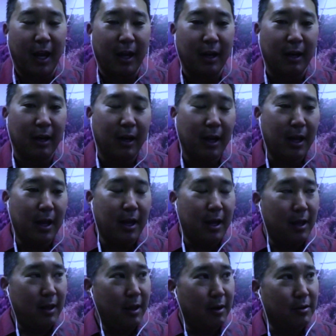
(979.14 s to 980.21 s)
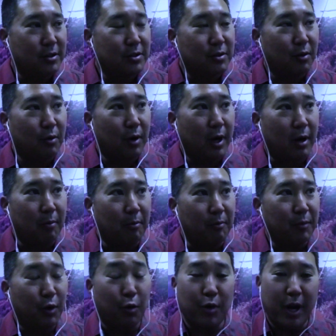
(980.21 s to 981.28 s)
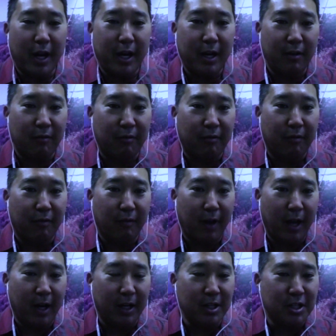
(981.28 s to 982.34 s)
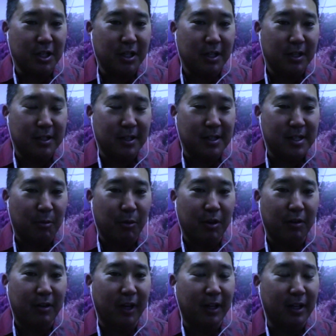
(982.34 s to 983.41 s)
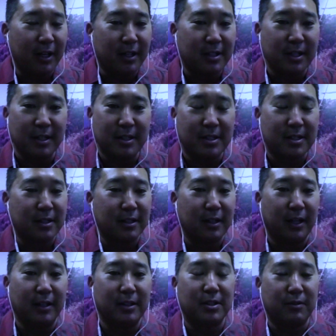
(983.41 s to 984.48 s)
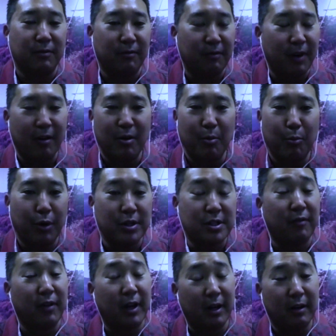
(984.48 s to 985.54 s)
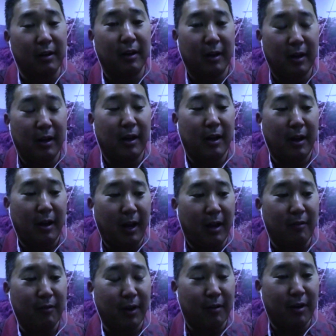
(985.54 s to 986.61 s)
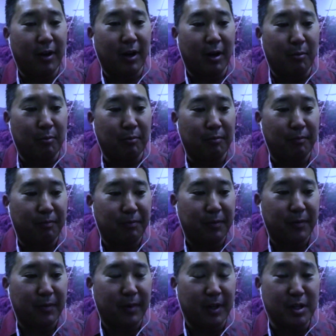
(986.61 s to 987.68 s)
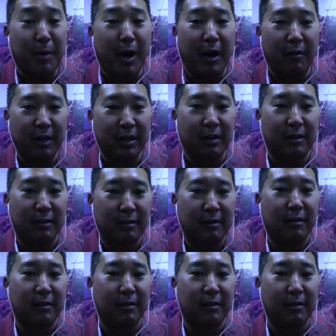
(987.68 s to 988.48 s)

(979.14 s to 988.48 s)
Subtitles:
and they're so creative and ingenious in some of their techniques. It's very impressive and very inspiring.